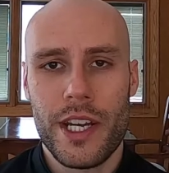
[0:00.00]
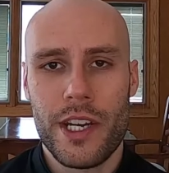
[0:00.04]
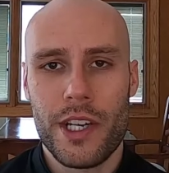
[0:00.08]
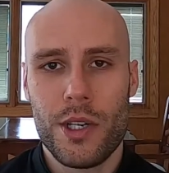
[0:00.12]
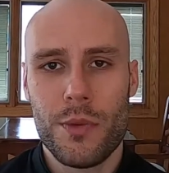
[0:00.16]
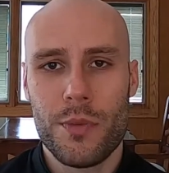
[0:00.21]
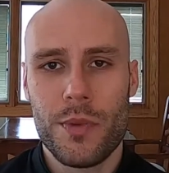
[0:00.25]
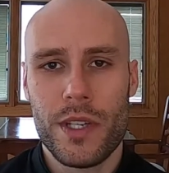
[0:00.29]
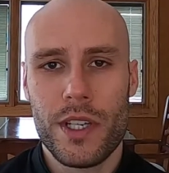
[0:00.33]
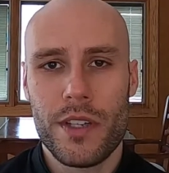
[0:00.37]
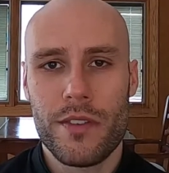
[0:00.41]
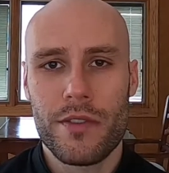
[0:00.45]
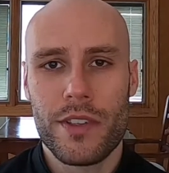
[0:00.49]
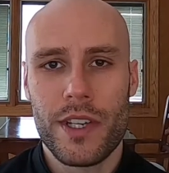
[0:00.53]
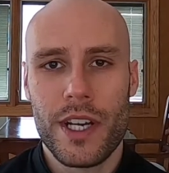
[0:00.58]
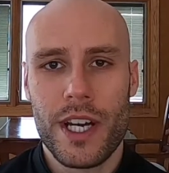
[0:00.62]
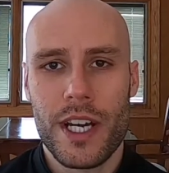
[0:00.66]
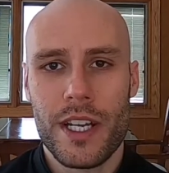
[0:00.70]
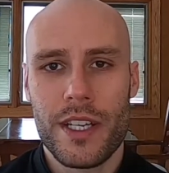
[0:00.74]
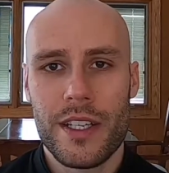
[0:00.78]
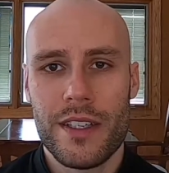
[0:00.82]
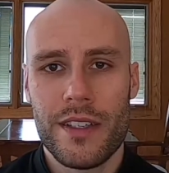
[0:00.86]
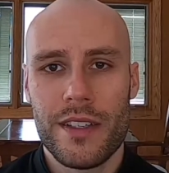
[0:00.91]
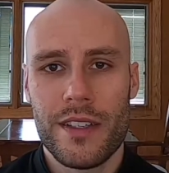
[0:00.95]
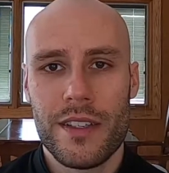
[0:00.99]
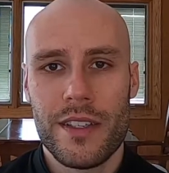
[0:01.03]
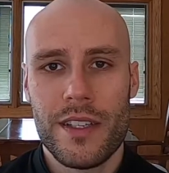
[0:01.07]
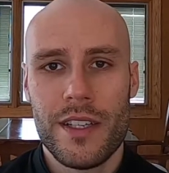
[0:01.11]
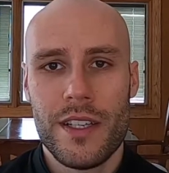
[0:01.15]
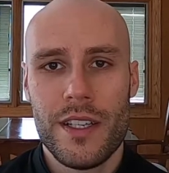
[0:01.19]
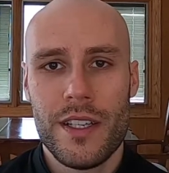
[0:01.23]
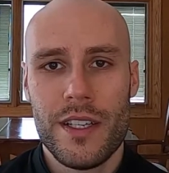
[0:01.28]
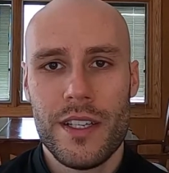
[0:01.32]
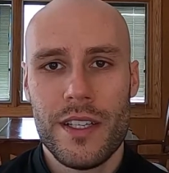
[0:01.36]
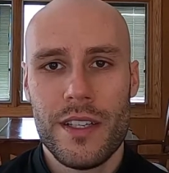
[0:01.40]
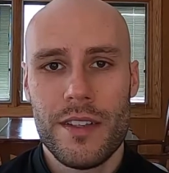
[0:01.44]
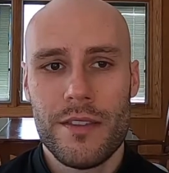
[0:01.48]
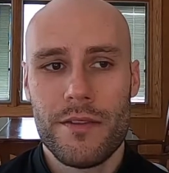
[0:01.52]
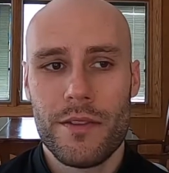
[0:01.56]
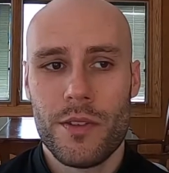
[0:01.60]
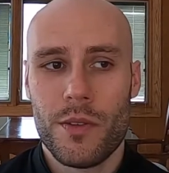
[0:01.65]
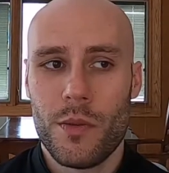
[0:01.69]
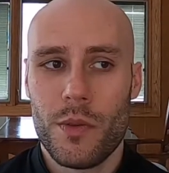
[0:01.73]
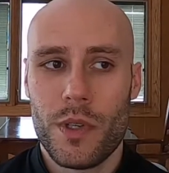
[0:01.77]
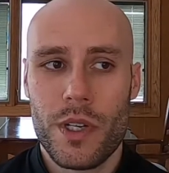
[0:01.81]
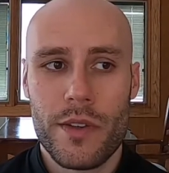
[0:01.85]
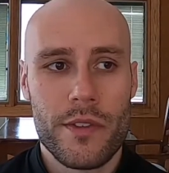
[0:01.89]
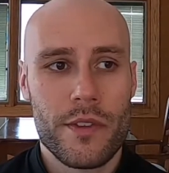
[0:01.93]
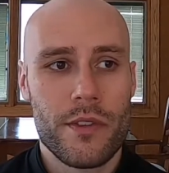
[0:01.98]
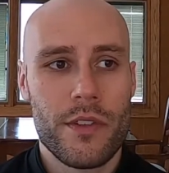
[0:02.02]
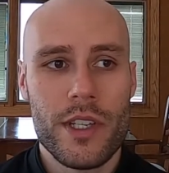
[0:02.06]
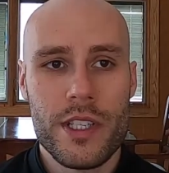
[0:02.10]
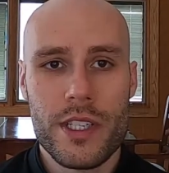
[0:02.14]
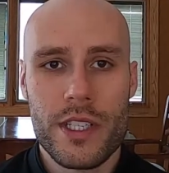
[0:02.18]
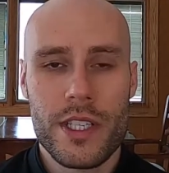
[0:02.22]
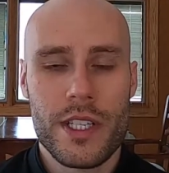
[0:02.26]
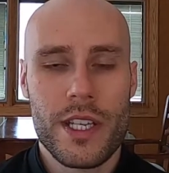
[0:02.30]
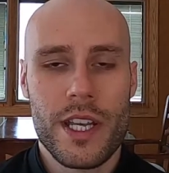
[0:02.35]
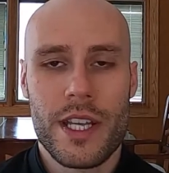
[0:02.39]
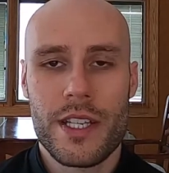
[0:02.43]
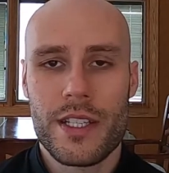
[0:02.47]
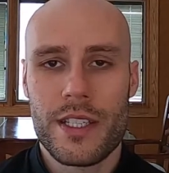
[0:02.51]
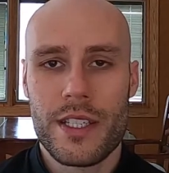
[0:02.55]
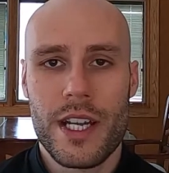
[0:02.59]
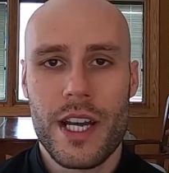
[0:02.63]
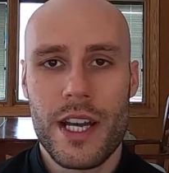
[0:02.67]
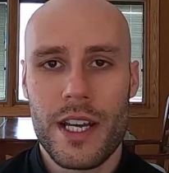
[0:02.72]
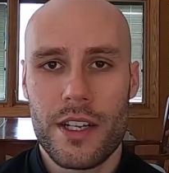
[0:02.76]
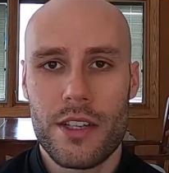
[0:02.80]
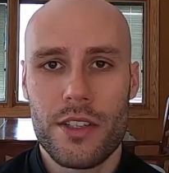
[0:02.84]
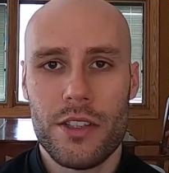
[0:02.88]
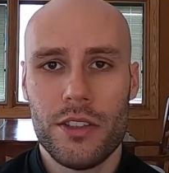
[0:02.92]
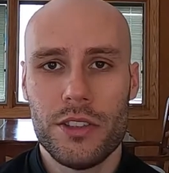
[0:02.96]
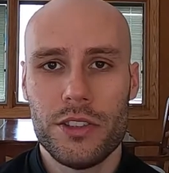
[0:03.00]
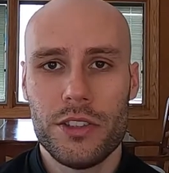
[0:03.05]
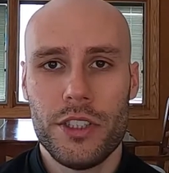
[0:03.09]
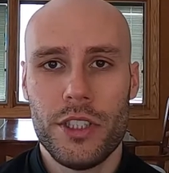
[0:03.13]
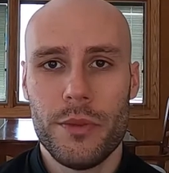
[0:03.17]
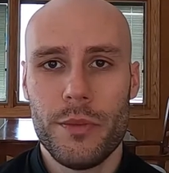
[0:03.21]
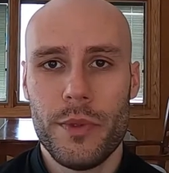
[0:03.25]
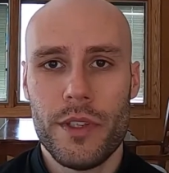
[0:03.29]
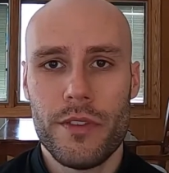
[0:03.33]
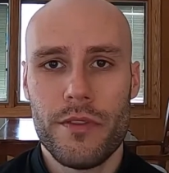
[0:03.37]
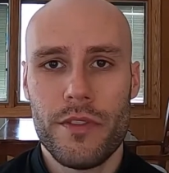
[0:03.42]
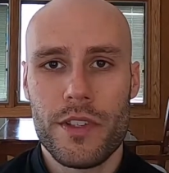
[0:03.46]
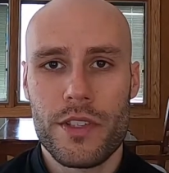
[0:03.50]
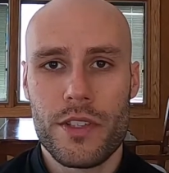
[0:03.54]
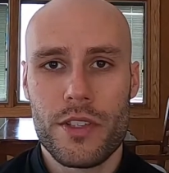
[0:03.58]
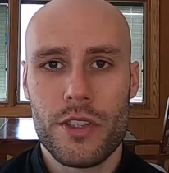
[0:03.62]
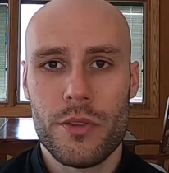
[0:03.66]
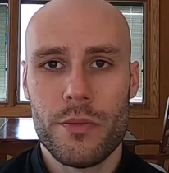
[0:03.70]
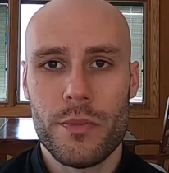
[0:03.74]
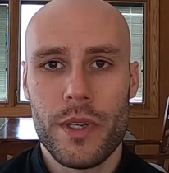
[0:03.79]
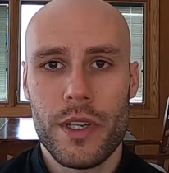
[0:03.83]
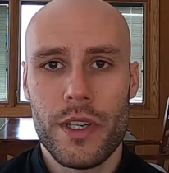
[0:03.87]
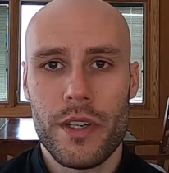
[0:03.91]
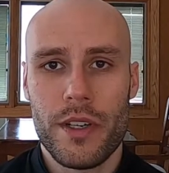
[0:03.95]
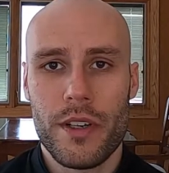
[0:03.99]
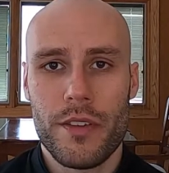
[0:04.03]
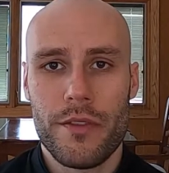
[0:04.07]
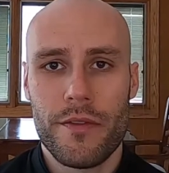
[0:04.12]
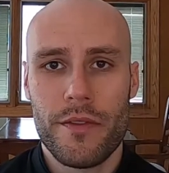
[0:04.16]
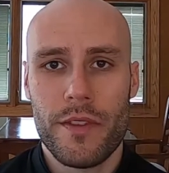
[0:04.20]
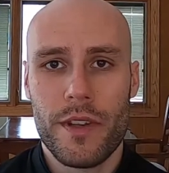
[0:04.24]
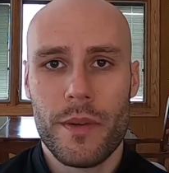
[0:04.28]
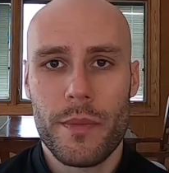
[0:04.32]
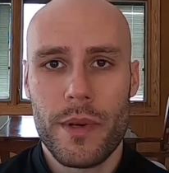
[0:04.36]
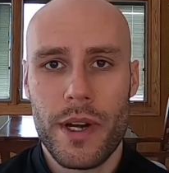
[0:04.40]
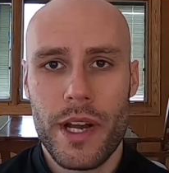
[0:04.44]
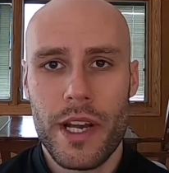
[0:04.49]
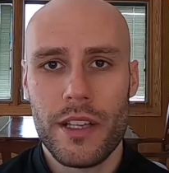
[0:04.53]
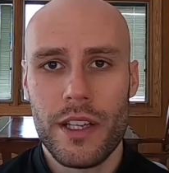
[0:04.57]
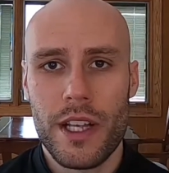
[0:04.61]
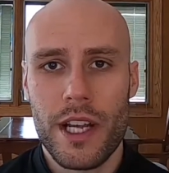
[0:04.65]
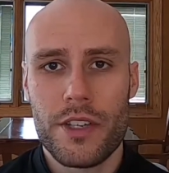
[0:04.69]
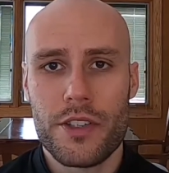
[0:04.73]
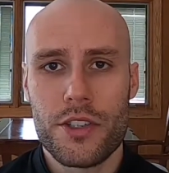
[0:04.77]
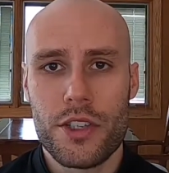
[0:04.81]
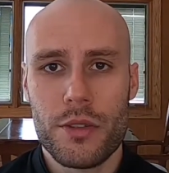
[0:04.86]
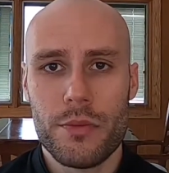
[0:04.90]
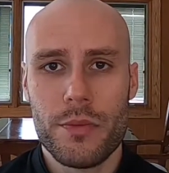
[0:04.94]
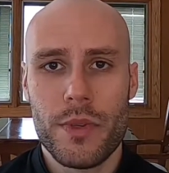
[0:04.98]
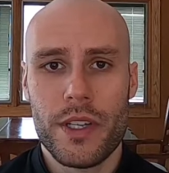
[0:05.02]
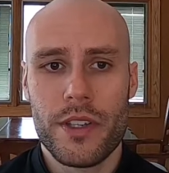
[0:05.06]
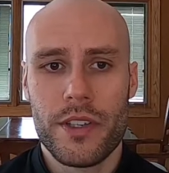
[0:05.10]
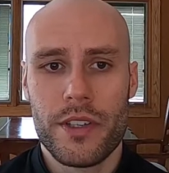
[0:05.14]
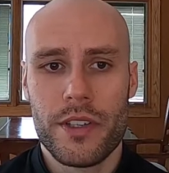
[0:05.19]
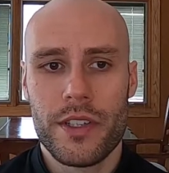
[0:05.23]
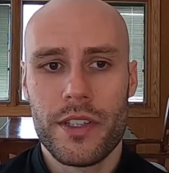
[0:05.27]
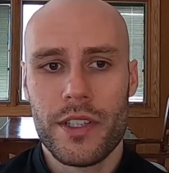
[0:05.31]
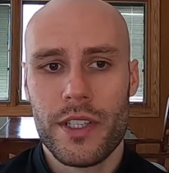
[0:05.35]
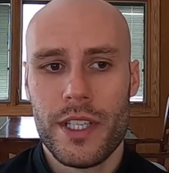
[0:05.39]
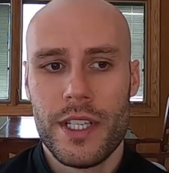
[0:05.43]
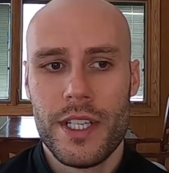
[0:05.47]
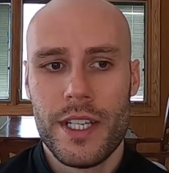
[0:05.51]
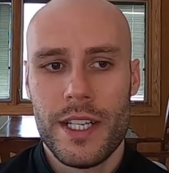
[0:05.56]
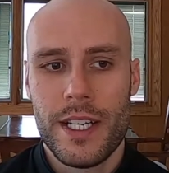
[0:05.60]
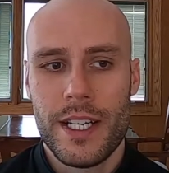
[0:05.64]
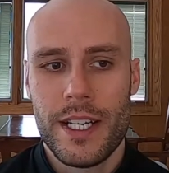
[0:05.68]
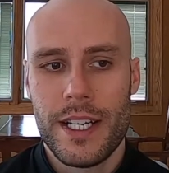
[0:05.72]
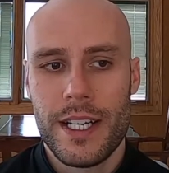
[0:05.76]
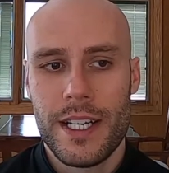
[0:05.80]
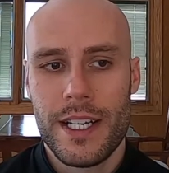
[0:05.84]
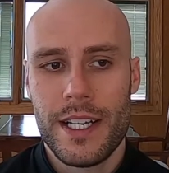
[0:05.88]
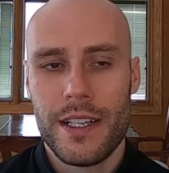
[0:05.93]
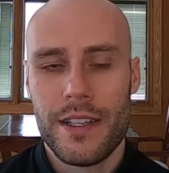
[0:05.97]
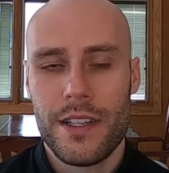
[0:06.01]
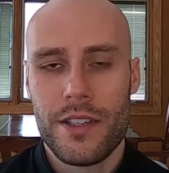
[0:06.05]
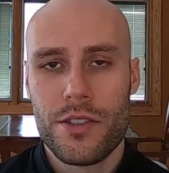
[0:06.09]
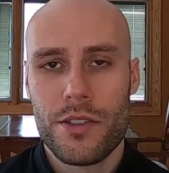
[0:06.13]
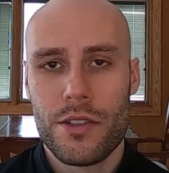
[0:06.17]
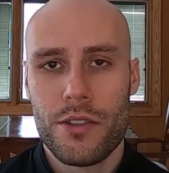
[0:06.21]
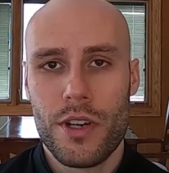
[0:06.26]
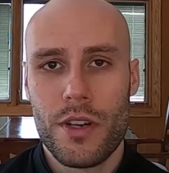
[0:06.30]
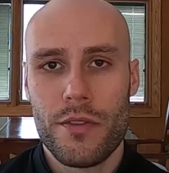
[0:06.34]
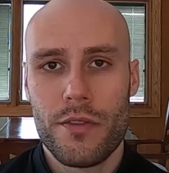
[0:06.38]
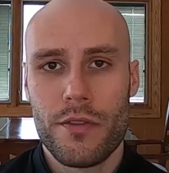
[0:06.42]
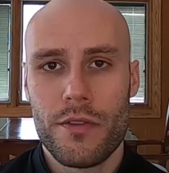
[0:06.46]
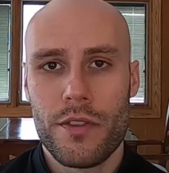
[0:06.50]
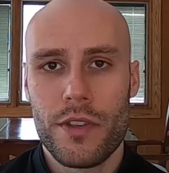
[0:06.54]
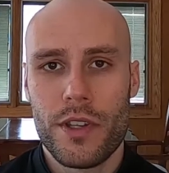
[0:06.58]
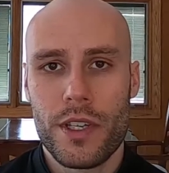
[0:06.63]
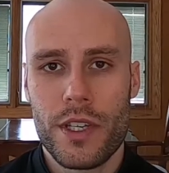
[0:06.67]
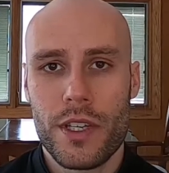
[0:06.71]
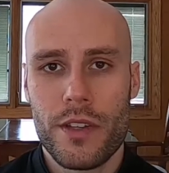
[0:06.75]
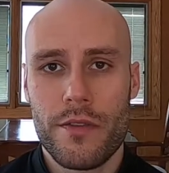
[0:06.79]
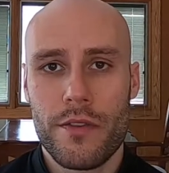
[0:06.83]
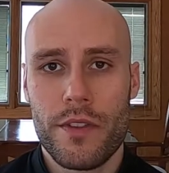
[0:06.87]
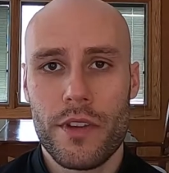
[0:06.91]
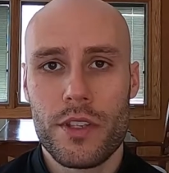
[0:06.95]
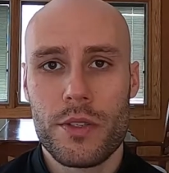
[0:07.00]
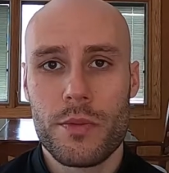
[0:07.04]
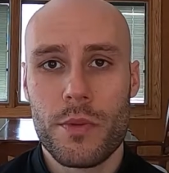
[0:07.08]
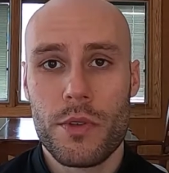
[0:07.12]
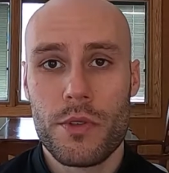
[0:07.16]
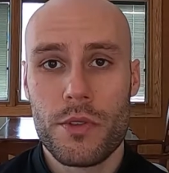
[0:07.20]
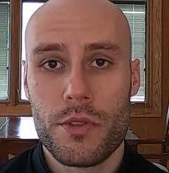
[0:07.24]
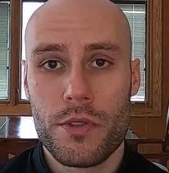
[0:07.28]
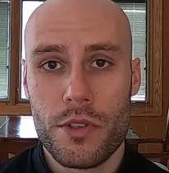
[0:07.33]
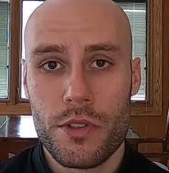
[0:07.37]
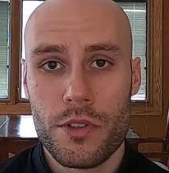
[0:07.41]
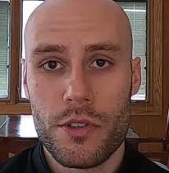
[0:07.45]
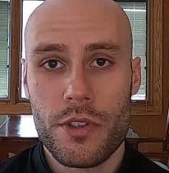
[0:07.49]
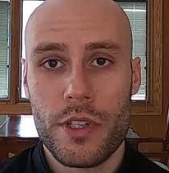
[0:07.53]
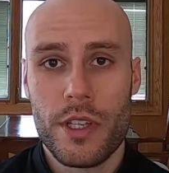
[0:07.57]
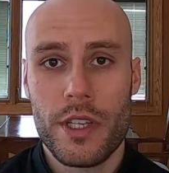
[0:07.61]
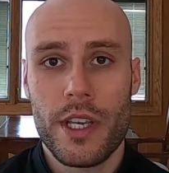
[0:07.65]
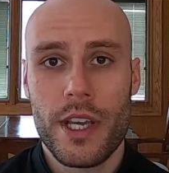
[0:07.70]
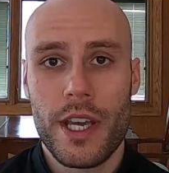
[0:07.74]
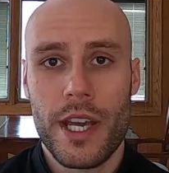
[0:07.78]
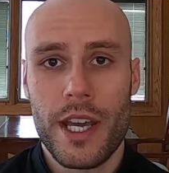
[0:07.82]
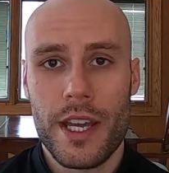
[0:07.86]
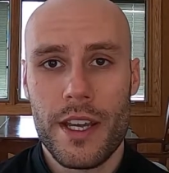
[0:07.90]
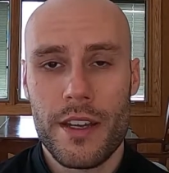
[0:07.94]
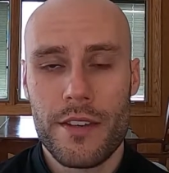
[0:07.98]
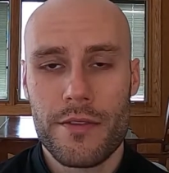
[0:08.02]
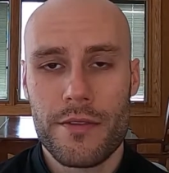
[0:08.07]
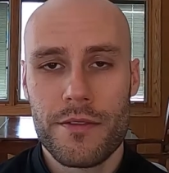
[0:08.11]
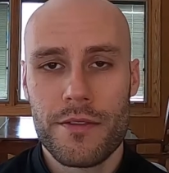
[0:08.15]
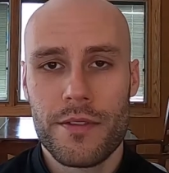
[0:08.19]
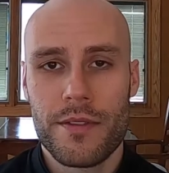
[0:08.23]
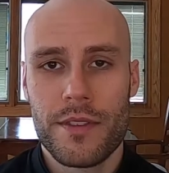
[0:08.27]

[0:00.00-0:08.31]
I hope that if God, for whatever reason, it has not called you to be a physical, a biological mother, that you're grateful for the spiritual children that you have.